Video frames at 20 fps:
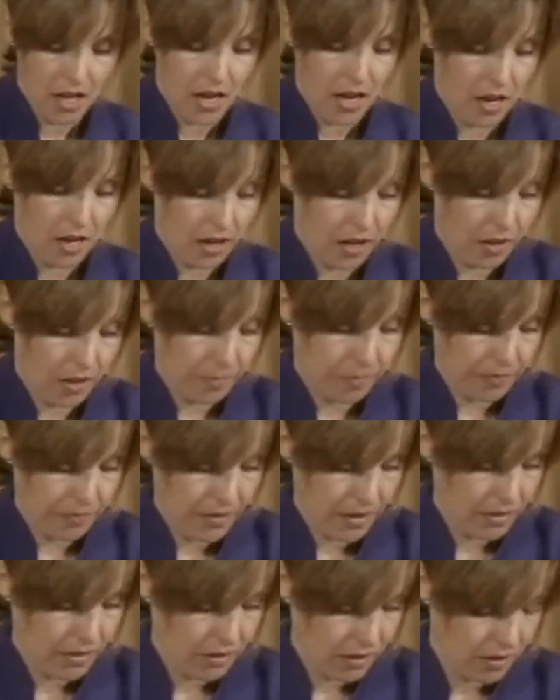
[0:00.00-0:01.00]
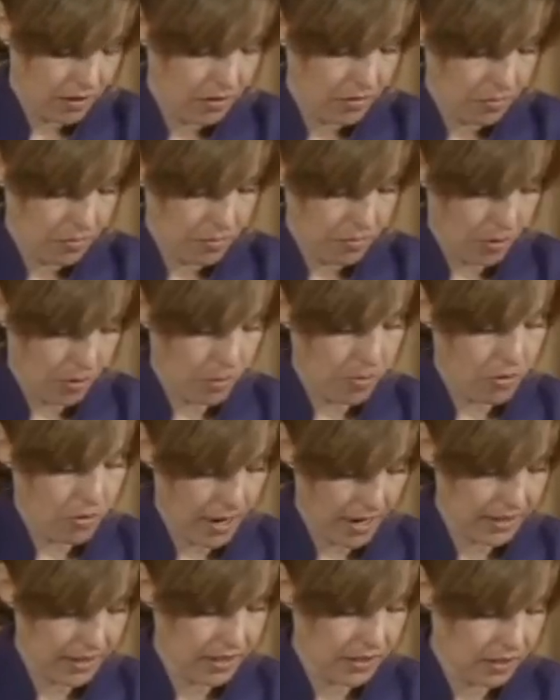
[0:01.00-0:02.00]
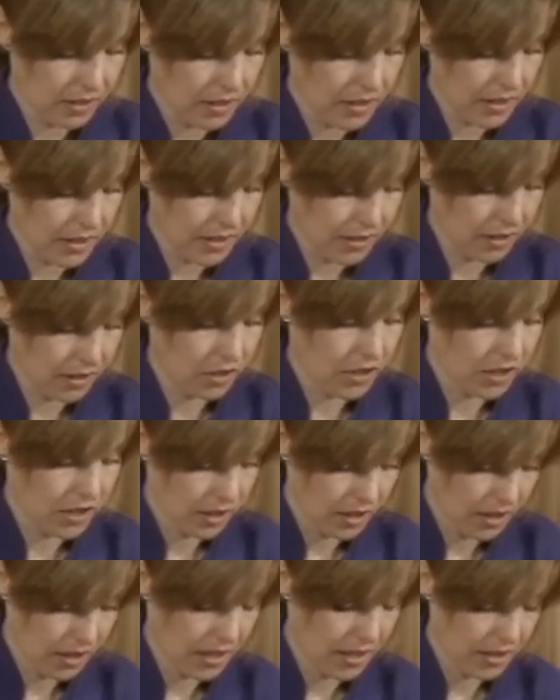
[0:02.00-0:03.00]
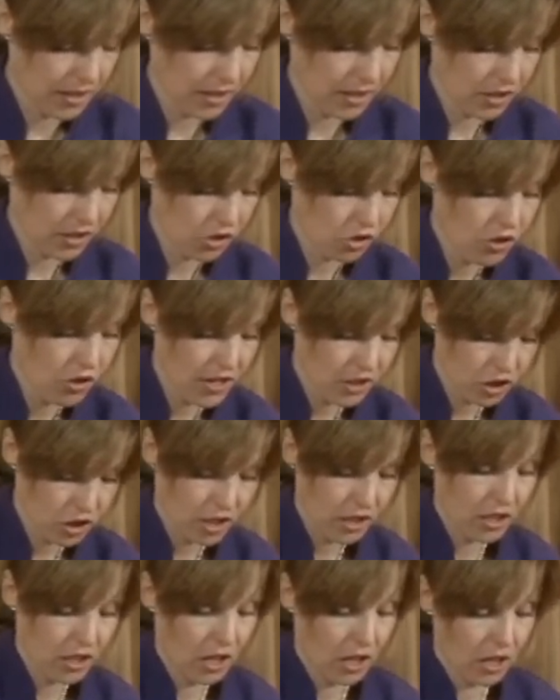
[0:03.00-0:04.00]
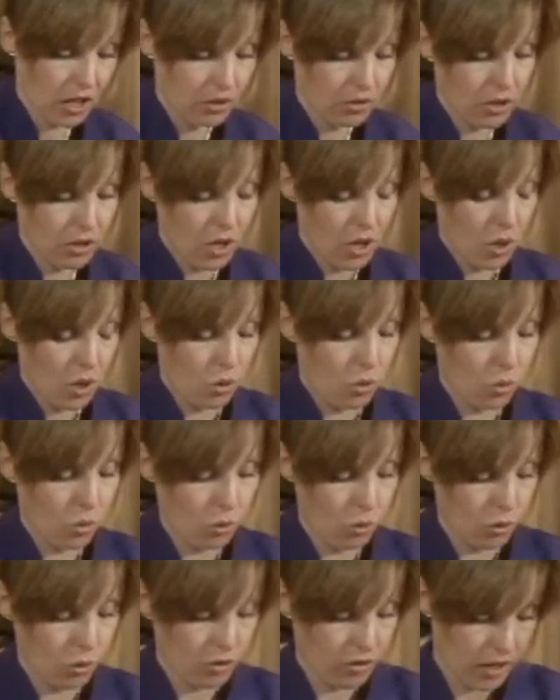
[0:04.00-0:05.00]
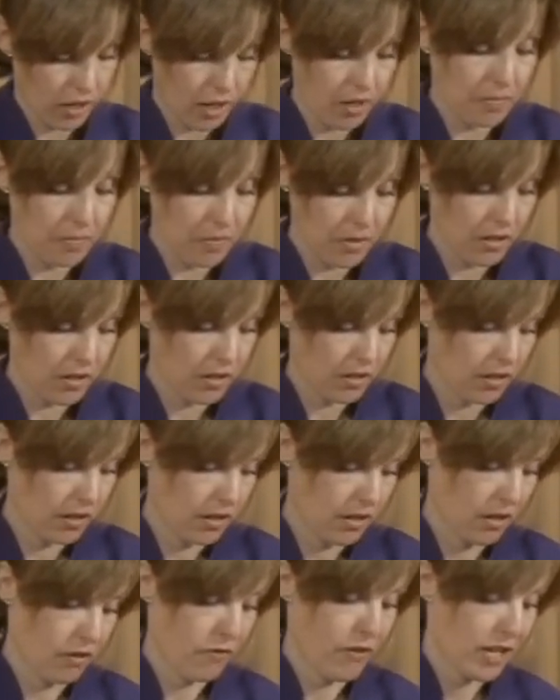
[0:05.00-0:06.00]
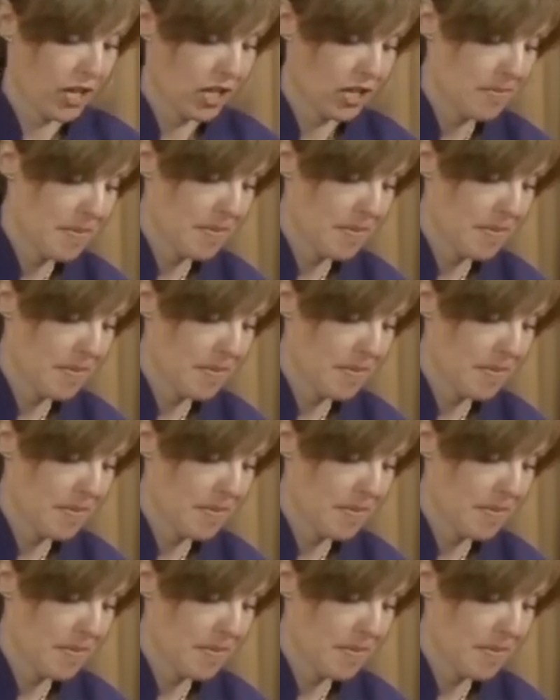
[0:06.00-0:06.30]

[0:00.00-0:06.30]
um, proper exercise that is stretching you, or um, a regular